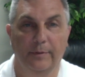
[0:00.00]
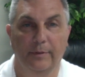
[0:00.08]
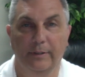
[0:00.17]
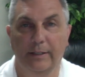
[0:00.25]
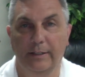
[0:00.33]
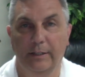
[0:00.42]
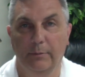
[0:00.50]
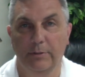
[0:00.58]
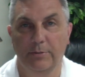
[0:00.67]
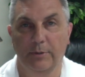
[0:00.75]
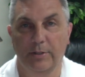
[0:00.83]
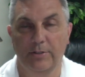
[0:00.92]
Lending
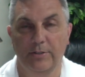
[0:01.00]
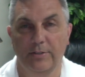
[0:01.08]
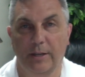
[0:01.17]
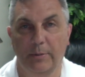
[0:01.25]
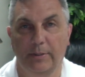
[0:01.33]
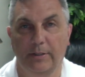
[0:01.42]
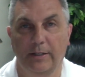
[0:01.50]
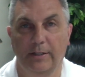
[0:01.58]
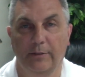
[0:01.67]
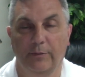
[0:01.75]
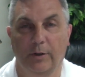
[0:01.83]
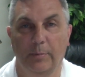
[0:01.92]
restrictions, I would tell you
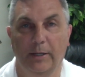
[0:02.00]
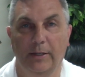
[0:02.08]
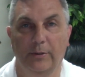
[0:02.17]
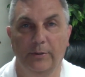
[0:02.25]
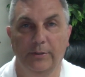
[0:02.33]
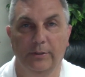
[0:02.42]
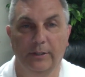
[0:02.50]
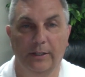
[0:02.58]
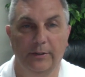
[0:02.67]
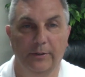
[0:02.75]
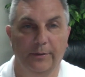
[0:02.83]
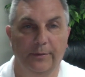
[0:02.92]
to fall back on your
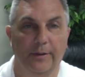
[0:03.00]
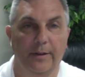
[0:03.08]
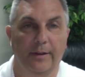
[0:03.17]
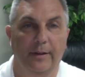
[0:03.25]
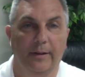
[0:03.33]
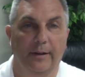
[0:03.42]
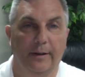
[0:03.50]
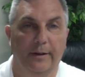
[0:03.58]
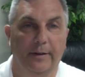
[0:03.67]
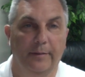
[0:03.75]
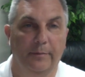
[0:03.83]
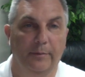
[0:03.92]
lender.
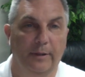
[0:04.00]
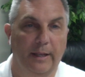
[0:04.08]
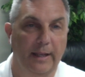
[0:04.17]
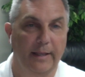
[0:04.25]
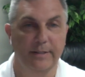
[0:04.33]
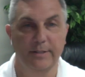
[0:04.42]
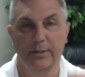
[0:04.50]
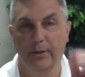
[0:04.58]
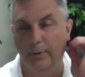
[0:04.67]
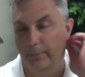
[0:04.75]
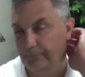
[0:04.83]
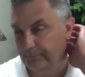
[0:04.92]
And
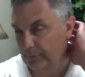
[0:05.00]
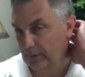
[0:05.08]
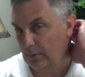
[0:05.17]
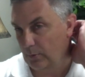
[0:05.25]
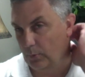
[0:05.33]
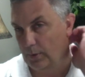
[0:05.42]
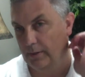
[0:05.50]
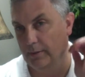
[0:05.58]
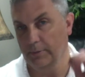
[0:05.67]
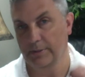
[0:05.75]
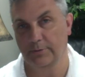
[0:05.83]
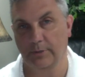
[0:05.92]
so one of the
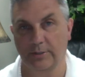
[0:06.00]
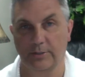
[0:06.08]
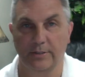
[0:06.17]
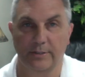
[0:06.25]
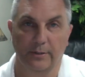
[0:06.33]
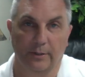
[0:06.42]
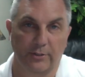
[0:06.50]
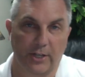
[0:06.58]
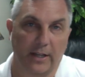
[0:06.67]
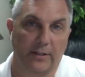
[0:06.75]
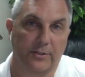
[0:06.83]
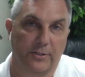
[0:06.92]
restrictions or
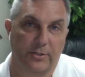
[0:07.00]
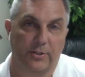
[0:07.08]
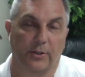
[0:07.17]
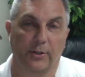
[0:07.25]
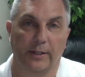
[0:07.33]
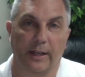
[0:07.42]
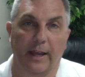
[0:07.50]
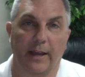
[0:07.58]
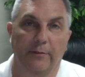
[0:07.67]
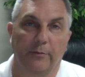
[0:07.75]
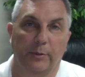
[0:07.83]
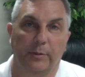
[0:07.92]
challenges you're going to
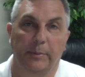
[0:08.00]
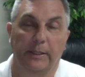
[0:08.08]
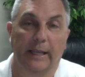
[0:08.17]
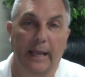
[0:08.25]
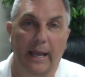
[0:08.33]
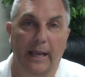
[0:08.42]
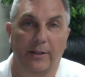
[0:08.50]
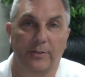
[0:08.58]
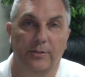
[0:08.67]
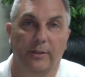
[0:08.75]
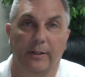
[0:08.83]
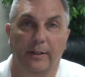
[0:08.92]
have would be
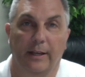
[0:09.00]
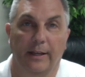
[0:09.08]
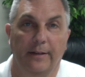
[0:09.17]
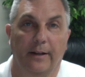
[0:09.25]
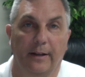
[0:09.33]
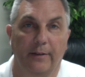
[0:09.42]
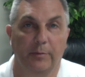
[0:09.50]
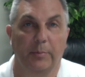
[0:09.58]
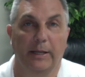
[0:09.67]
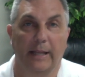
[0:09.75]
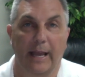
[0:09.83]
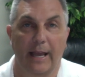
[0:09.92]
cash, and not
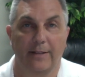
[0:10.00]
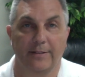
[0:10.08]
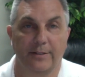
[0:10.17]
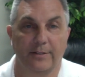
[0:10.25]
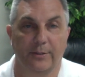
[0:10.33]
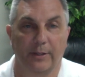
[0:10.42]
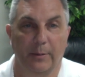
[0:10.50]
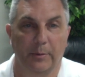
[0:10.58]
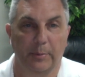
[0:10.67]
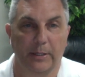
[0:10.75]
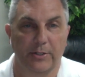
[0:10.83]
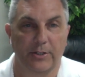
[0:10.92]
everybody has it, so that would
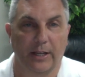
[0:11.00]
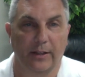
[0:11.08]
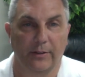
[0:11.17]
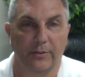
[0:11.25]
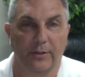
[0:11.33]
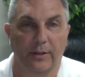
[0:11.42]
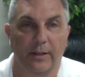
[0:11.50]
be a challenge.